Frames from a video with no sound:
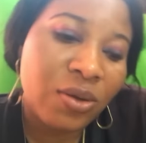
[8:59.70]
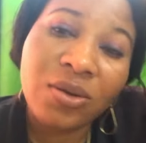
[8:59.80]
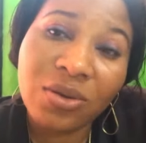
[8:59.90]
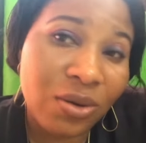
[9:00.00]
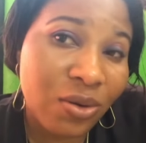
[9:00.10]

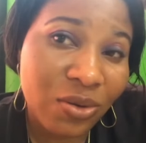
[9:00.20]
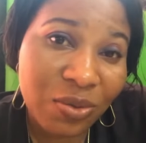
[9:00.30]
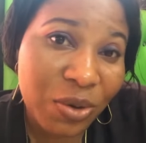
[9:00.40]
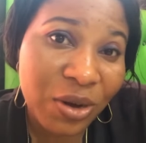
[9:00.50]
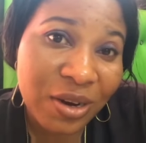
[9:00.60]
So, to
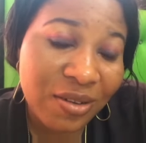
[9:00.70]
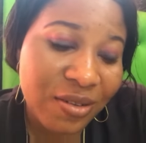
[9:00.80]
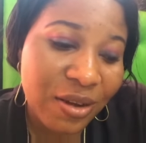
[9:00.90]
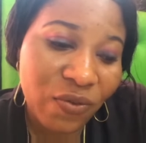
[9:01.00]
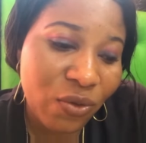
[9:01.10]
be honest,
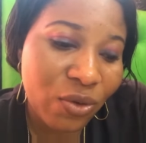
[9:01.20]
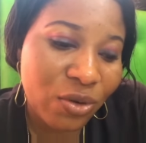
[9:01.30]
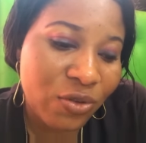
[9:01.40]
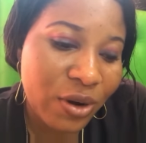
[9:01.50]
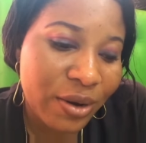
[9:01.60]
their food no
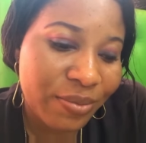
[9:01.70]
try.